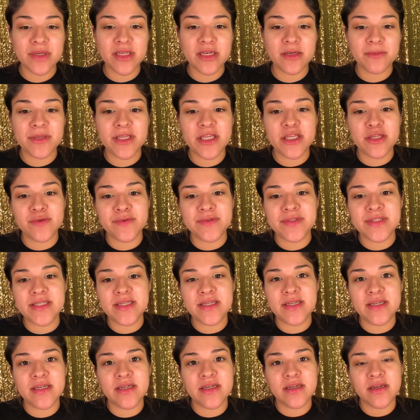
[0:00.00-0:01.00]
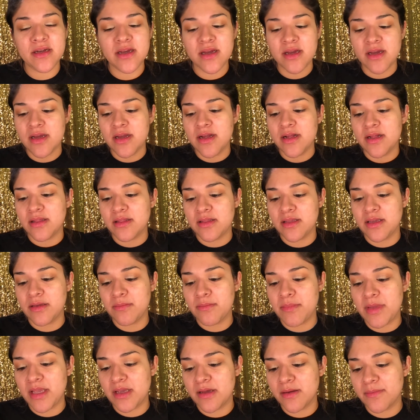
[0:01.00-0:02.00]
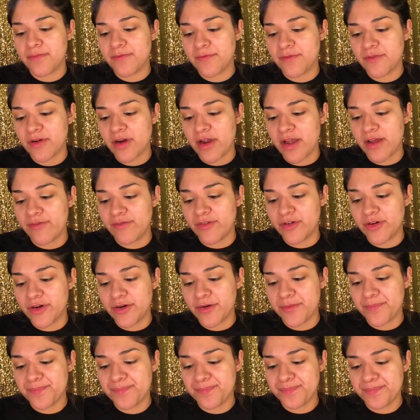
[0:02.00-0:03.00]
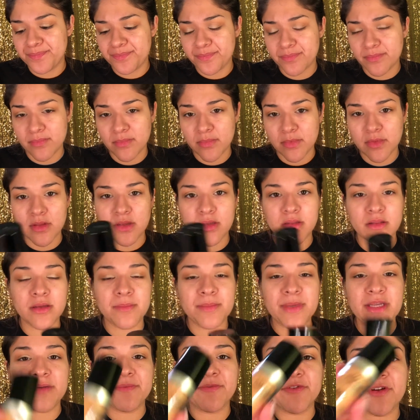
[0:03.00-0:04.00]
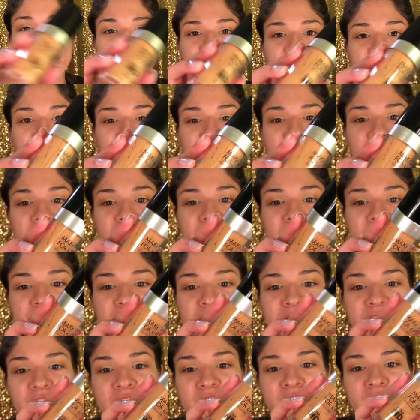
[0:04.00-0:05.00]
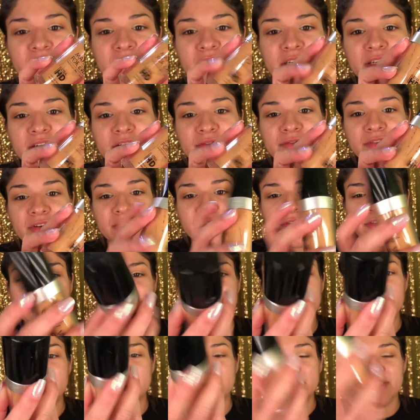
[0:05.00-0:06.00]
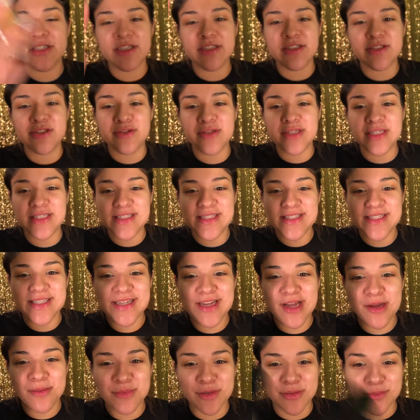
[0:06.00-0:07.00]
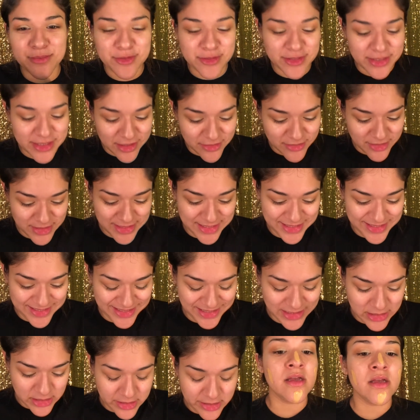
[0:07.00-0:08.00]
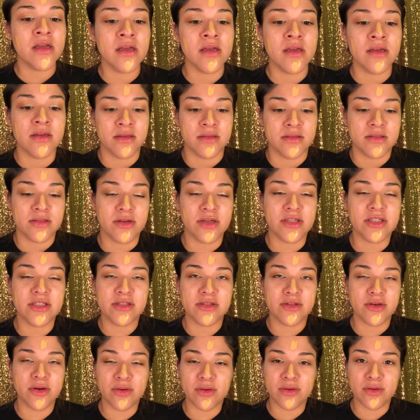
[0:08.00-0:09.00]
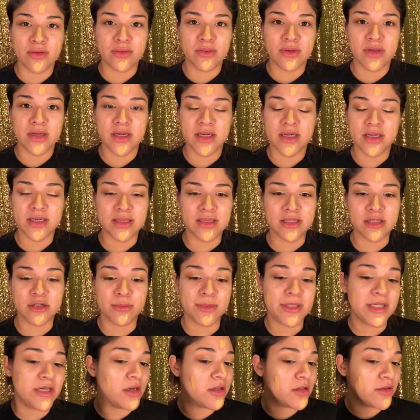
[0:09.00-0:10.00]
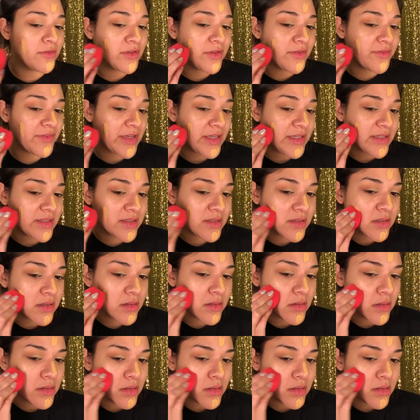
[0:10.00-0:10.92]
gonna be using the Makeup Forever Ultra HD foundation. As you can see, I'm almost out. So I just throw a little bit all over the face